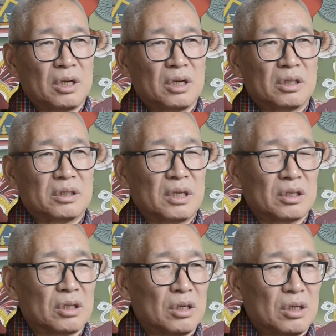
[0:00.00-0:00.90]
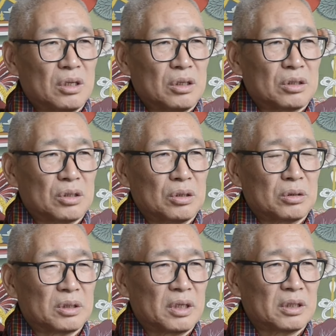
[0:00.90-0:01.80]
I uh, think. So,
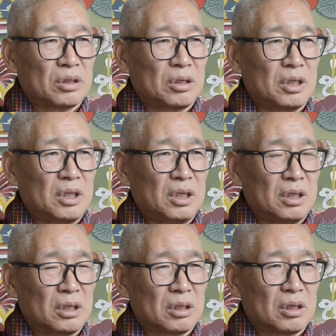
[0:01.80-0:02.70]
so he